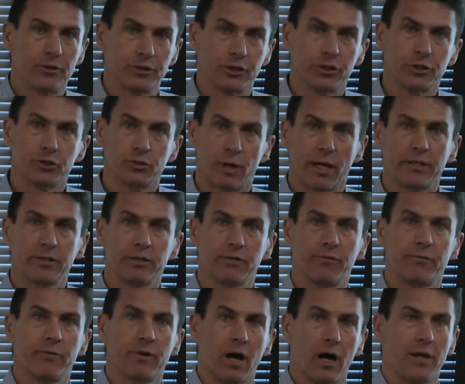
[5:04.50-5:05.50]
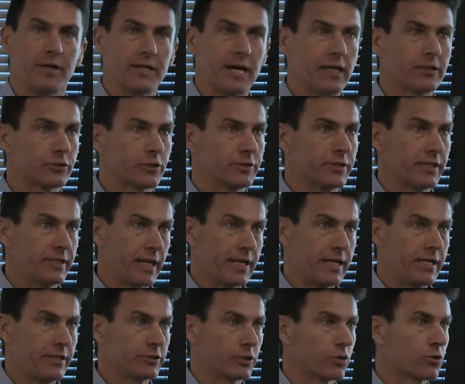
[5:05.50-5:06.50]
there's a stretch of uh, desert that they
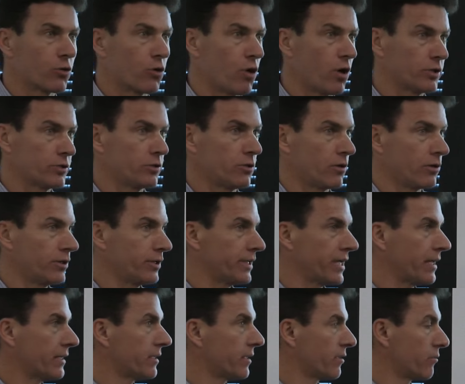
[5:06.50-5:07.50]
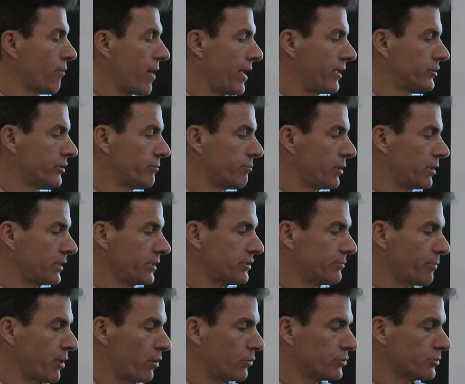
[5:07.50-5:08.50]
need to cross in order to get to the ranch and police
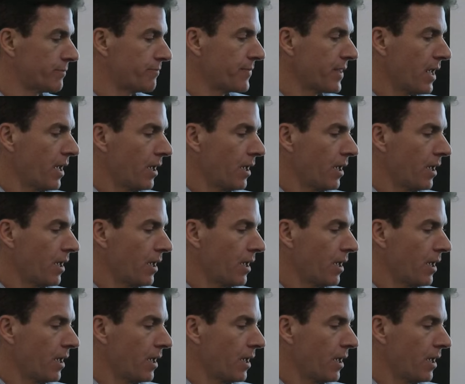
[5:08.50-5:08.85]
post.